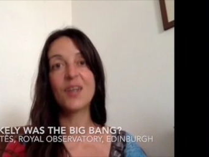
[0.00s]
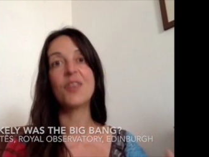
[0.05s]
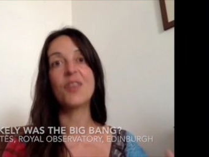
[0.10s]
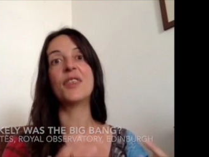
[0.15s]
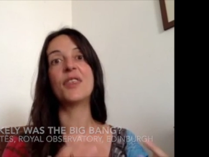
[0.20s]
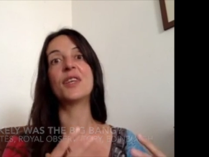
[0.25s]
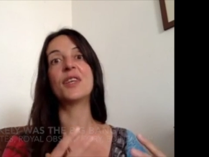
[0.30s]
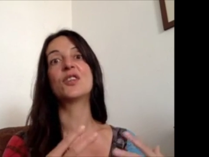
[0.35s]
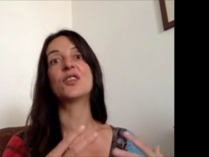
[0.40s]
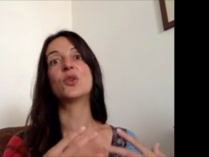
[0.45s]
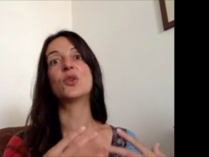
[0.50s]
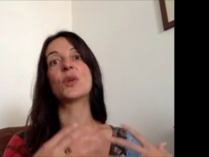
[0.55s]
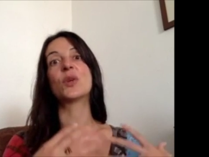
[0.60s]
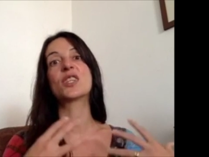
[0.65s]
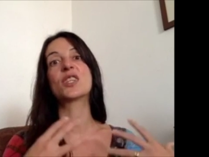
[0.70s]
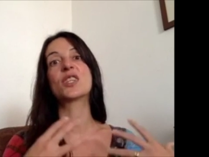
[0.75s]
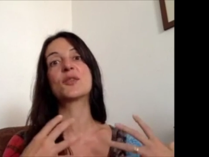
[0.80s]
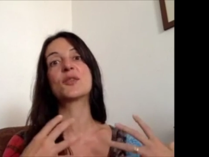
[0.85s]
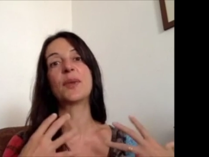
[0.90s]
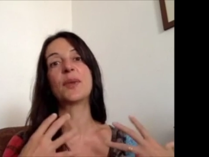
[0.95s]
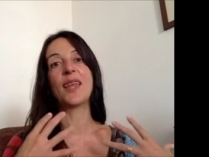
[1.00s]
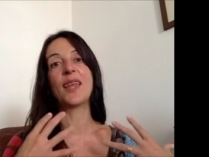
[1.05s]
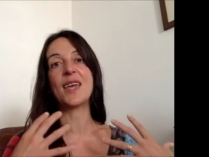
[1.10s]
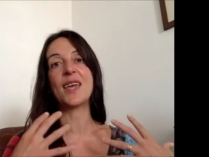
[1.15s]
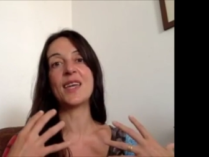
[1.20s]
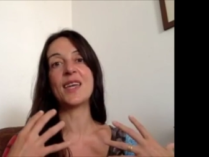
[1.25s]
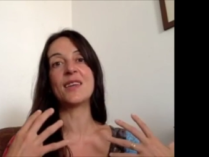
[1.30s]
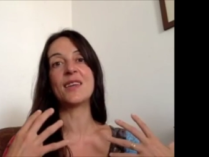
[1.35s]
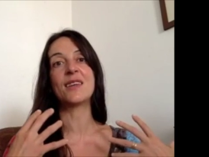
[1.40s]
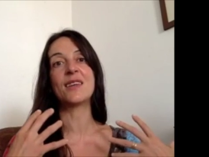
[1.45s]
then to
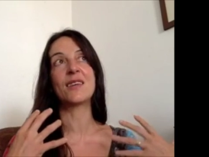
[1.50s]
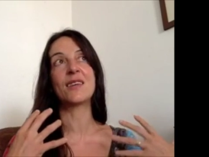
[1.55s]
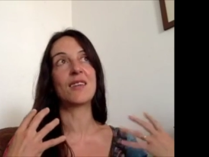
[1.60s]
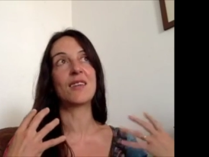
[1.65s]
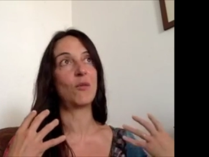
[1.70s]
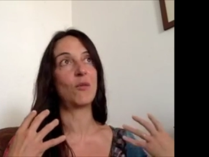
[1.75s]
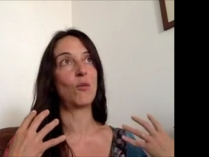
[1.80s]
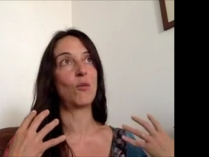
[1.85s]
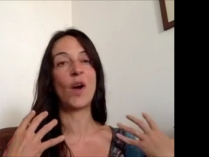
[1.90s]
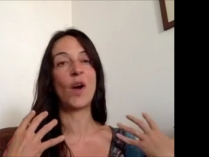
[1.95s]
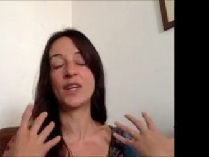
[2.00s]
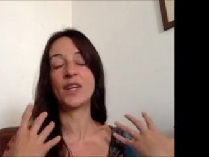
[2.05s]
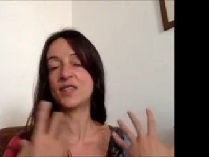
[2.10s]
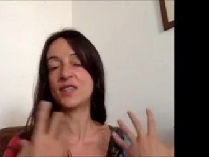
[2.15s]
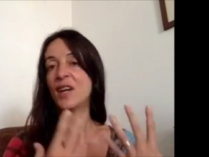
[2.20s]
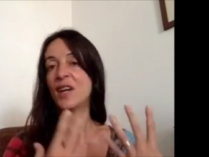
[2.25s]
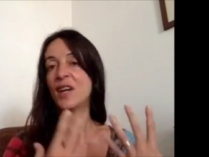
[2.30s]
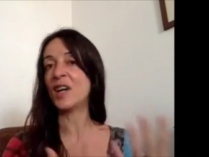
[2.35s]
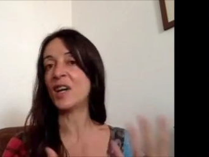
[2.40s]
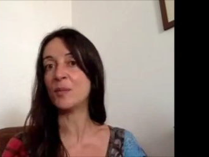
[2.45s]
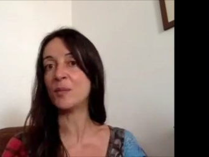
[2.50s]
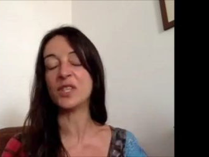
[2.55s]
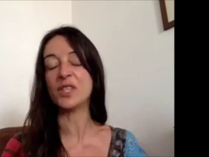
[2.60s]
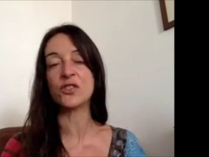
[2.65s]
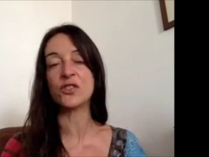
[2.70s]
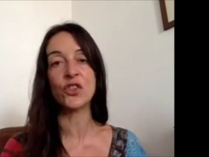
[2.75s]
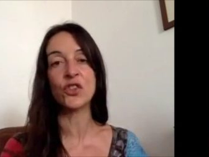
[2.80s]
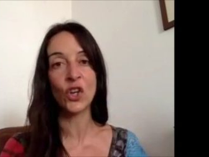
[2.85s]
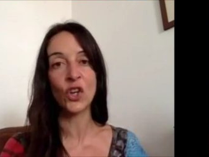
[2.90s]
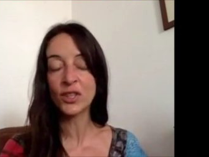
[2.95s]
explain why time
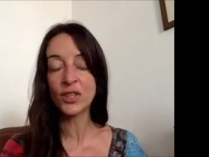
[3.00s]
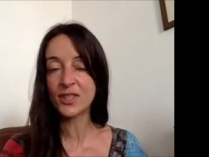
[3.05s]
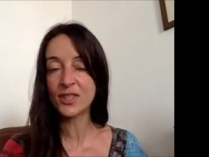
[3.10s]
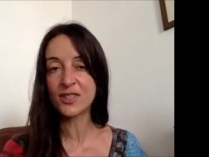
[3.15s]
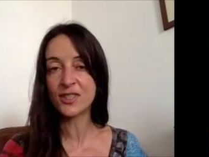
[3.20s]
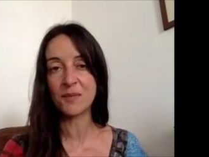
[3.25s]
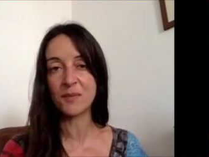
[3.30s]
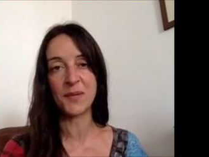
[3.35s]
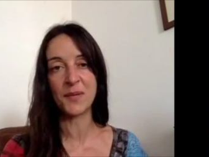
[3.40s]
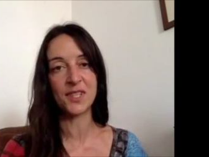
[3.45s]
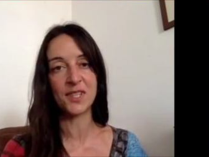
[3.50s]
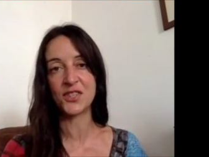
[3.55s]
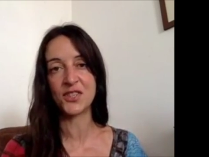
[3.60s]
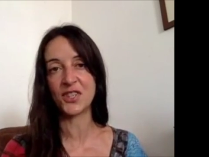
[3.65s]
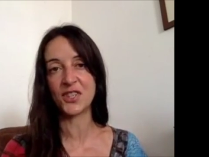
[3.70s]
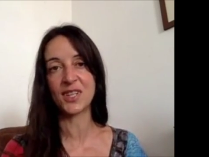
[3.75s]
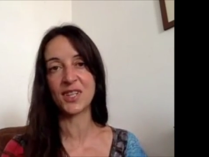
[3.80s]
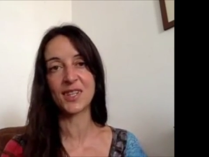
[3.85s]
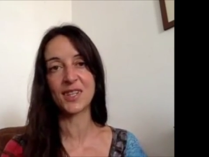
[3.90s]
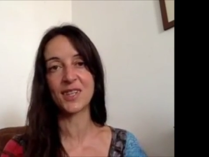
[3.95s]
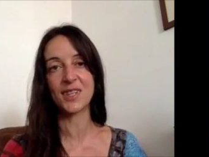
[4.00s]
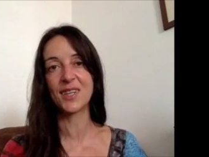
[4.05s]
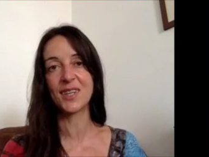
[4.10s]
is not symmetric,